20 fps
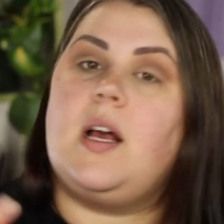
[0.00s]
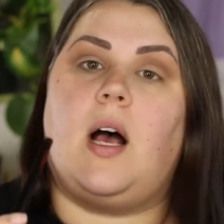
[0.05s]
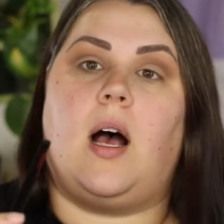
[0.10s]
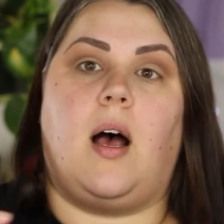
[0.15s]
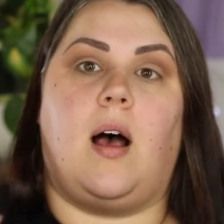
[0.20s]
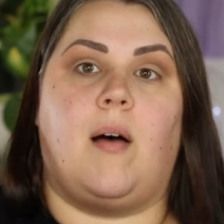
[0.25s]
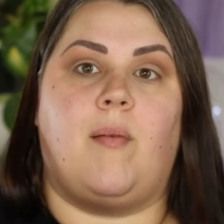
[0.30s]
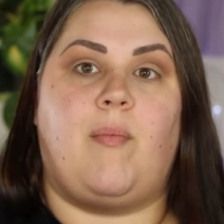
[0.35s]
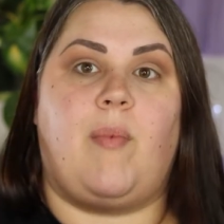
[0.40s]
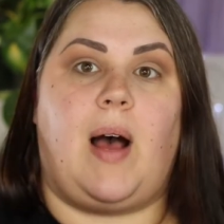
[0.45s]

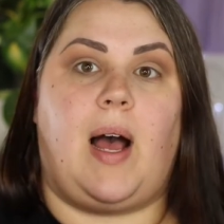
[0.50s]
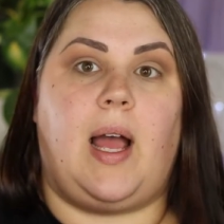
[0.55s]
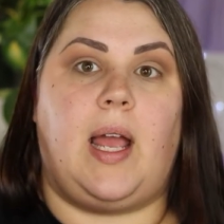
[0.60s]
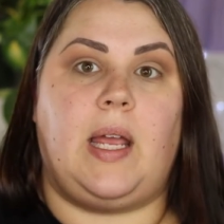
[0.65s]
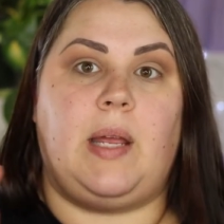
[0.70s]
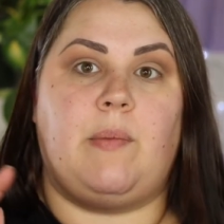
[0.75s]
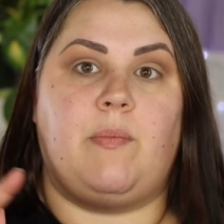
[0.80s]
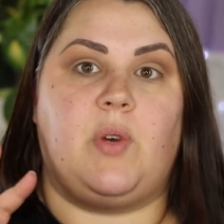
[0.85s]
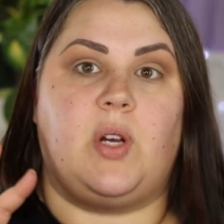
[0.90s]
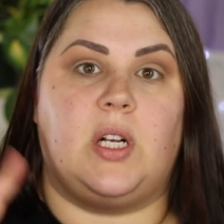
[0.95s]
I
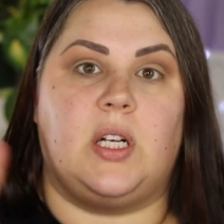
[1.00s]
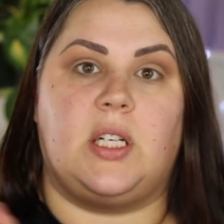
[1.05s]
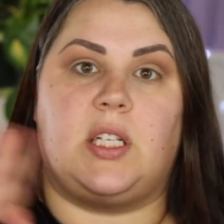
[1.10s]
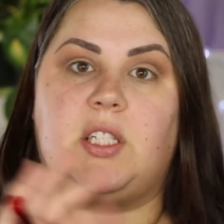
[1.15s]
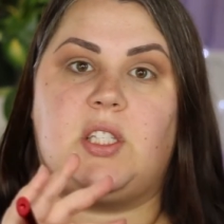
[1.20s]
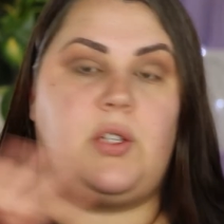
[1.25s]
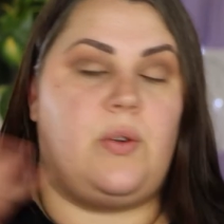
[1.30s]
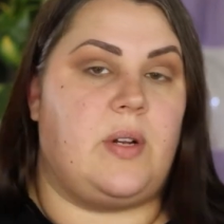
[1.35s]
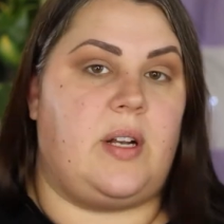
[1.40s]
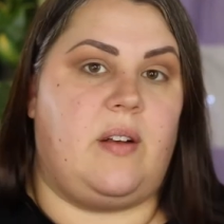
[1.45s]
am going to
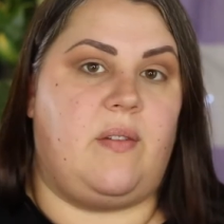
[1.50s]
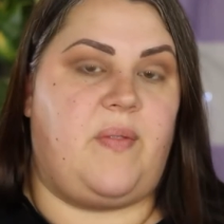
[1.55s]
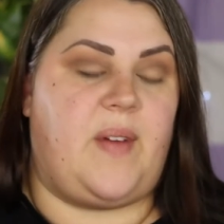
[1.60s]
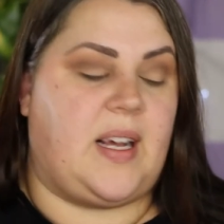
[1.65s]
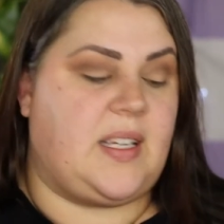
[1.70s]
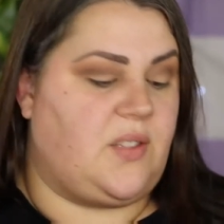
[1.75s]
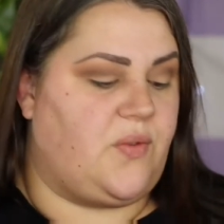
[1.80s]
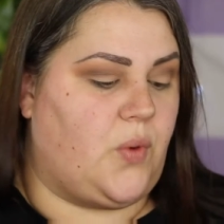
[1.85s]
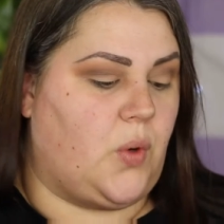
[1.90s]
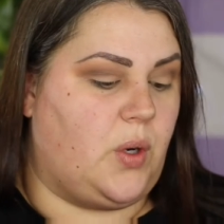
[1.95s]
just do it in
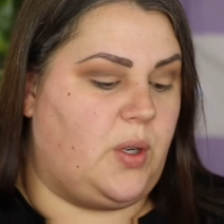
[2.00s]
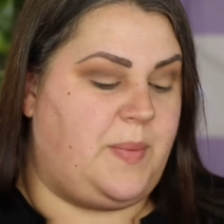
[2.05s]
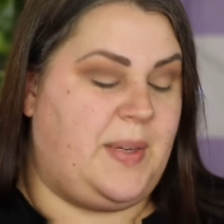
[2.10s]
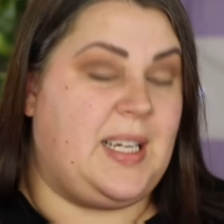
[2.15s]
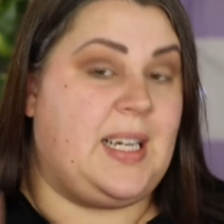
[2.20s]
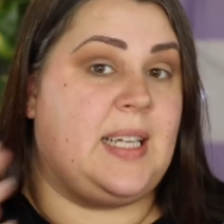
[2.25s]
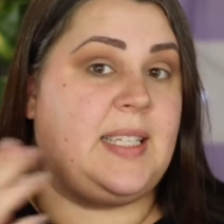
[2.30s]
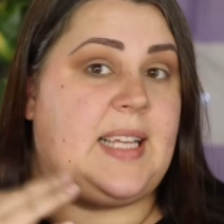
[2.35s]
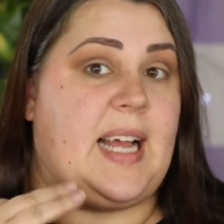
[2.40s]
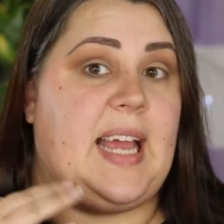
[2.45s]
fast forward
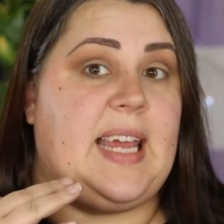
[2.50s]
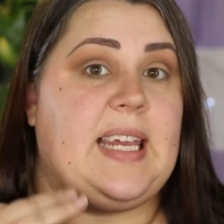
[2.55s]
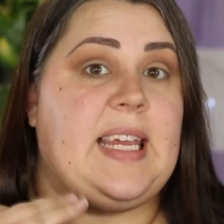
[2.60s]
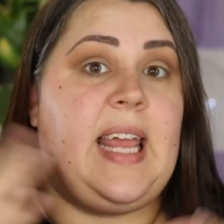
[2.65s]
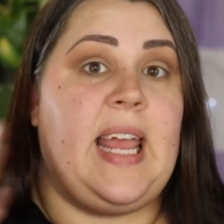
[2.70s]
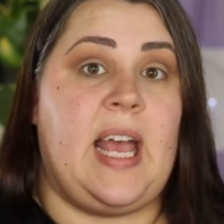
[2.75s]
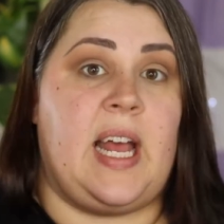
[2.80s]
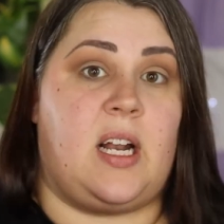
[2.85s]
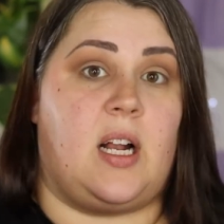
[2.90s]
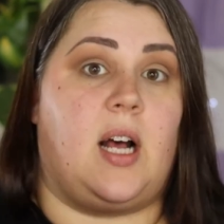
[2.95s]
because I
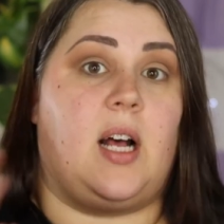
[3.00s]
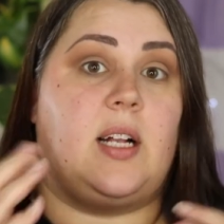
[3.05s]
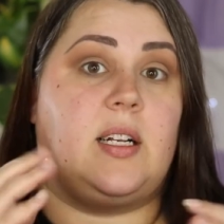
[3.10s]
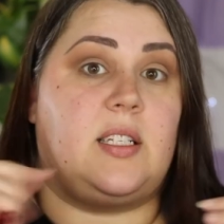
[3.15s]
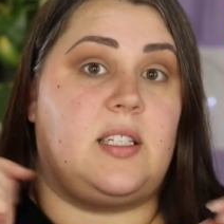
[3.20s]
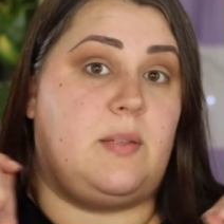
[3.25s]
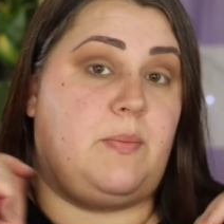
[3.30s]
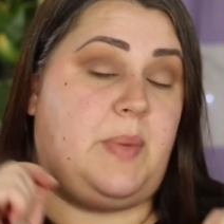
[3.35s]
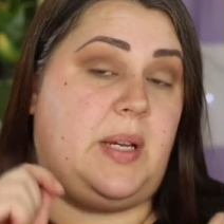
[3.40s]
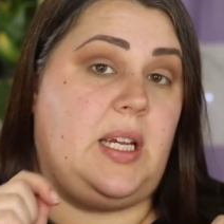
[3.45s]
cannot
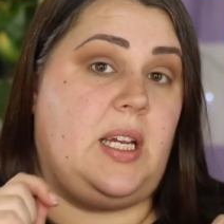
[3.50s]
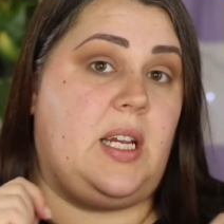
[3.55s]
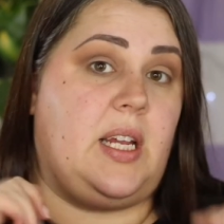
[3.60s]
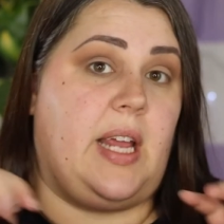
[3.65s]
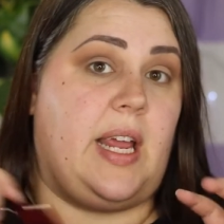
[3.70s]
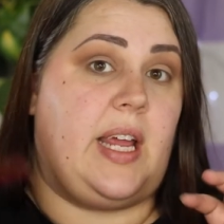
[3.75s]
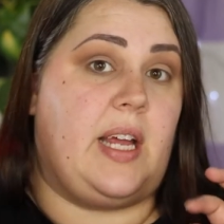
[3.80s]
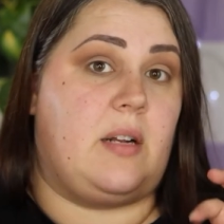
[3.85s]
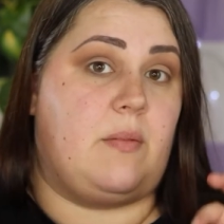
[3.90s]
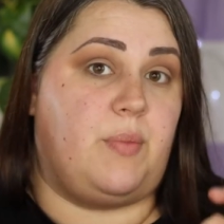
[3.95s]

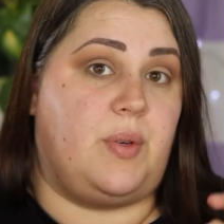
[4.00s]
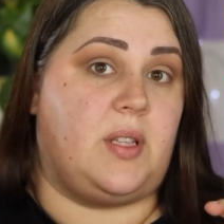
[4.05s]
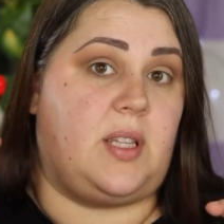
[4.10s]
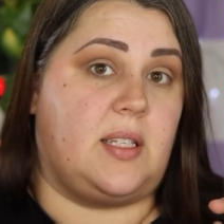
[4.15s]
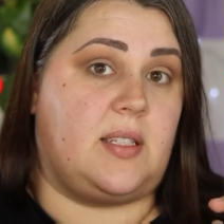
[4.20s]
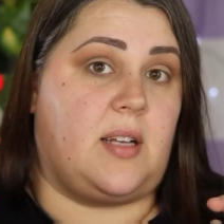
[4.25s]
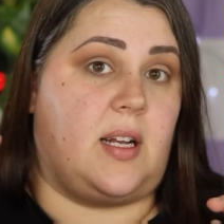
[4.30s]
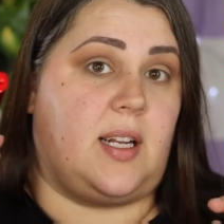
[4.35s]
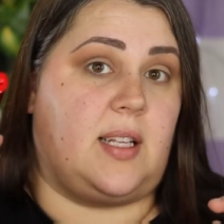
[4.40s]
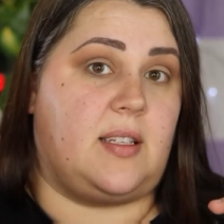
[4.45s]
speak and put
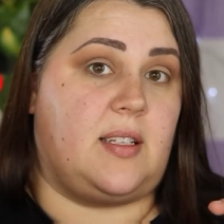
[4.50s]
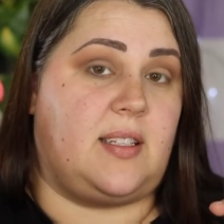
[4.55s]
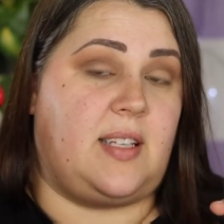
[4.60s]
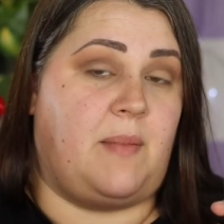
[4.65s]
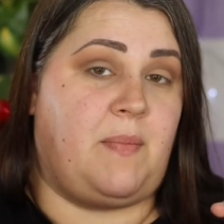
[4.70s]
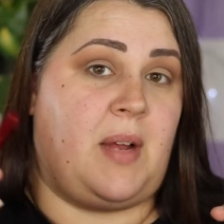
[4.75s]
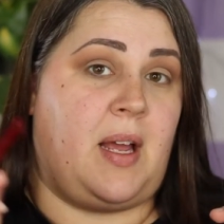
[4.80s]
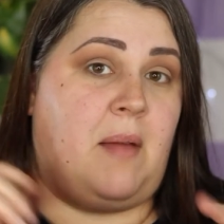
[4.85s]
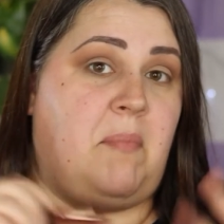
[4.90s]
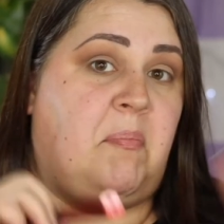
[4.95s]
this on at the
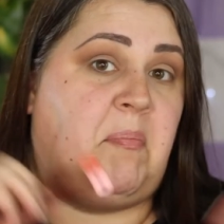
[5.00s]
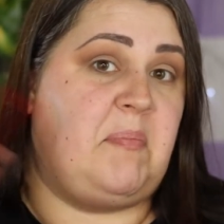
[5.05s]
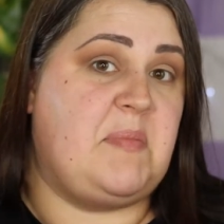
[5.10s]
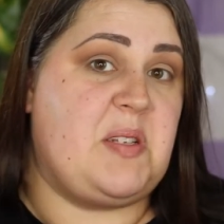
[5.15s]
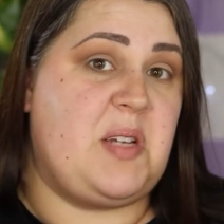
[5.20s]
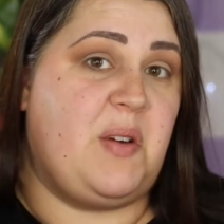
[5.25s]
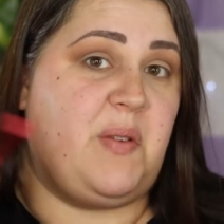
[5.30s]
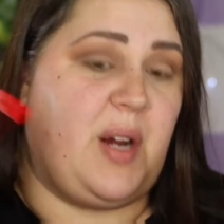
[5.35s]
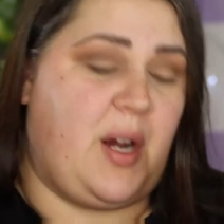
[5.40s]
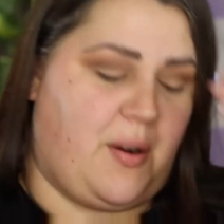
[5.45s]
same time.
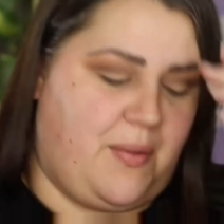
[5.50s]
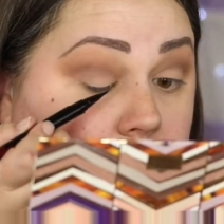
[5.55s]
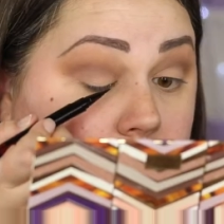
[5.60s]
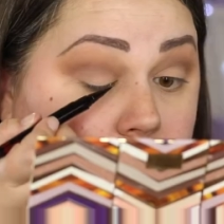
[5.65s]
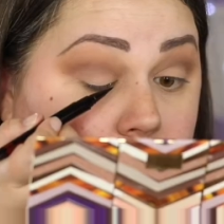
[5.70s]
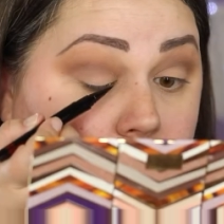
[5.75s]
So here we go.